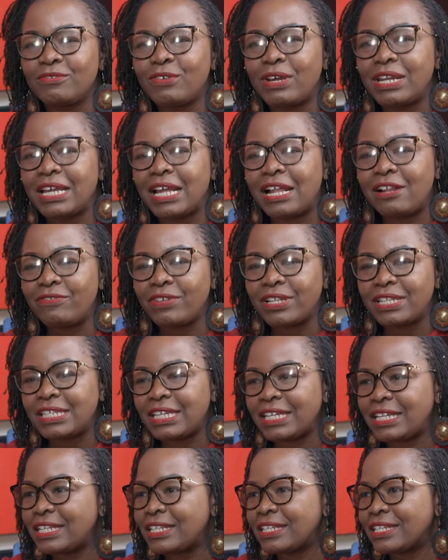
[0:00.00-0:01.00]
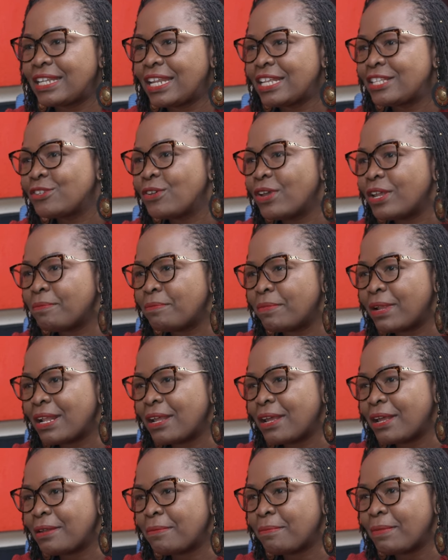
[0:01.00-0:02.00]
one girlfriend said, "Let's go and
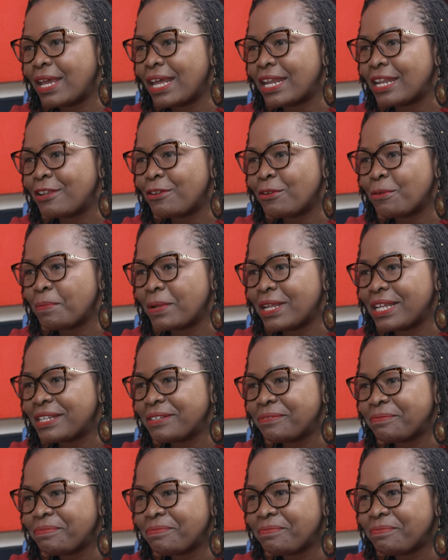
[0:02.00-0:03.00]
buy, and buy an aeroplane."